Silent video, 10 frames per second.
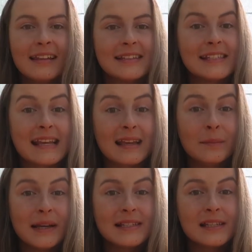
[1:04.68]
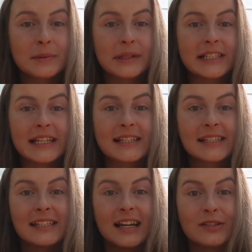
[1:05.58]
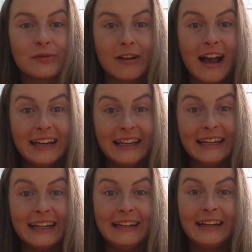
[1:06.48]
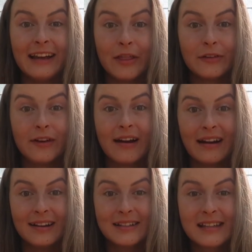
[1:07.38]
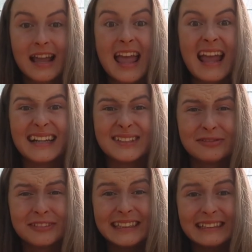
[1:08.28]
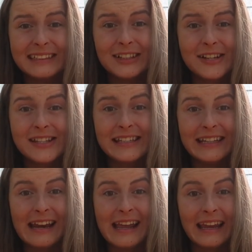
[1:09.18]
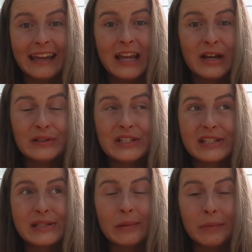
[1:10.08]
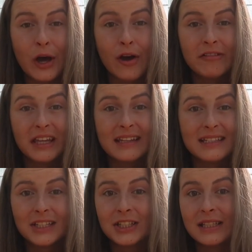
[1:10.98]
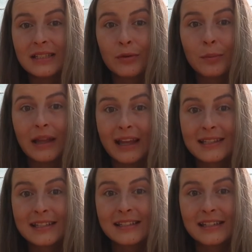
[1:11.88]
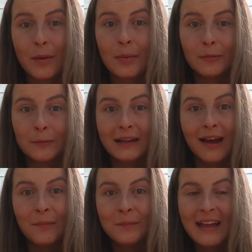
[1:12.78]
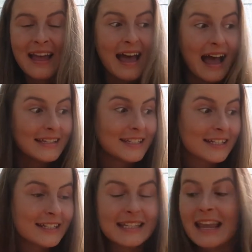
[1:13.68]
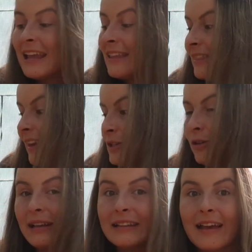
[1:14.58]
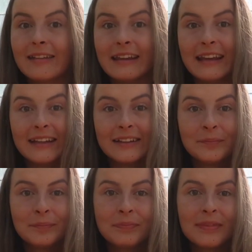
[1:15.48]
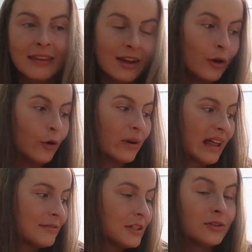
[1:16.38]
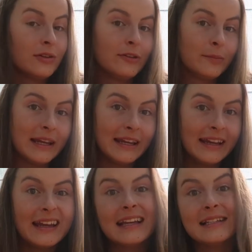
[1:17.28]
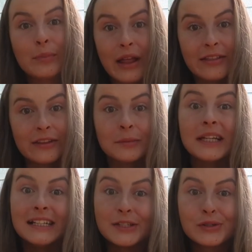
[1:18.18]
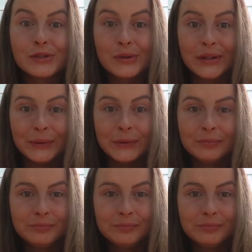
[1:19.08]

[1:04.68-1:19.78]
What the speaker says: The second piece of the process starts right here in another greenhouse. It's really toasty in here, which is the perfect conditions for plants to start popping up. As you can see, they're doing their thing. All we have to do from here is plant them into the soil.